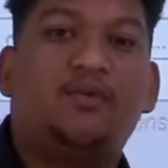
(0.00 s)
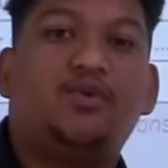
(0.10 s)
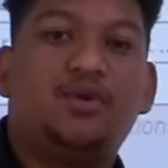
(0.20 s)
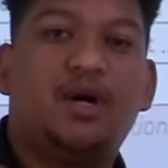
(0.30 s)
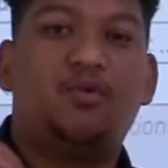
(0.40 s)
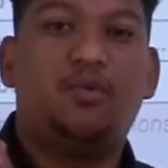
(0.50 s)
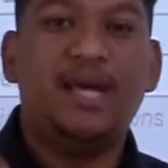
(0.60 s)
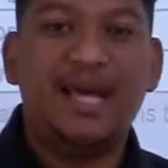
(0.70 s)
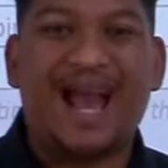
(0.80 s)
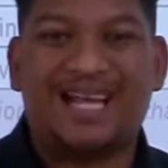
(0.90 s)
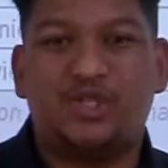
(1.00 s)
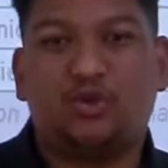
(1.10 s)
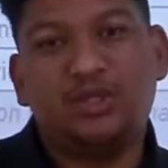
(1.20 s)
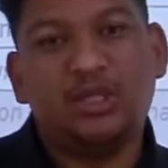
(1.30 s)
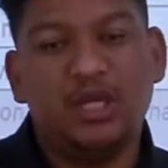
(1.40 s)
would we as
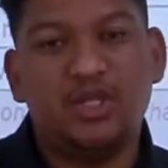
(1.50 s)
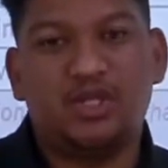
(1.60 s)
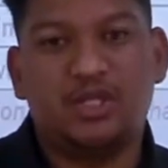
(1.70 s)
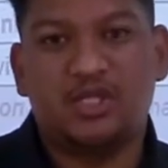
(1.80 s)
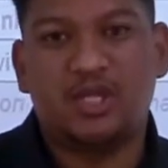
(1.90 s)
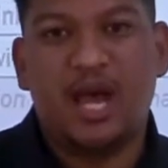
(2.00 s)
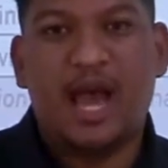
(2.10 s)
your teachers